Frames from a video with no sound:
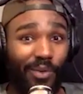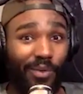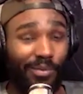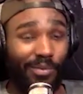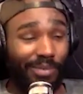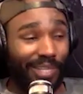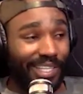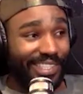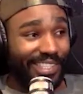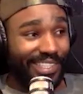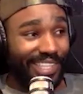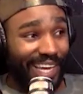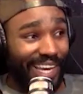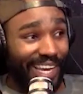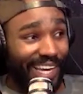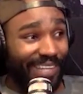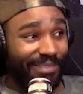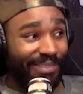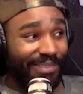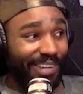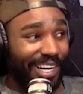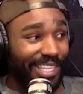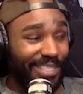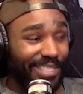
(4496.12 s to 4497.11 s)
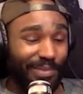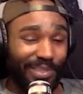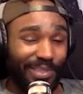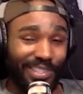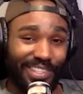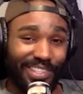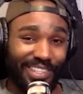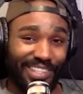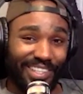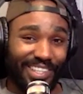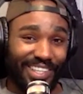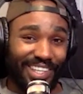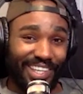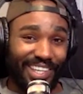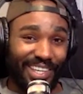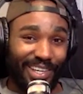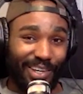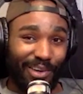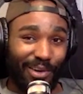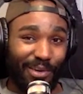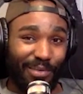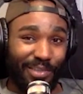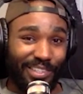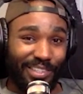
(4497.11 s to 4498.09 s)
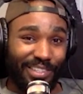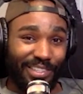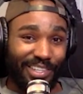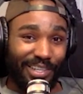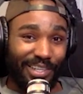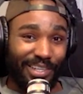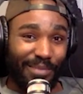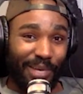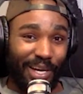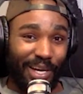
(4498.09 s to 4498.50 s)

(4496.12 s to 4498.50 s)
We'd be like, "Damn, Cosby took COVID, took him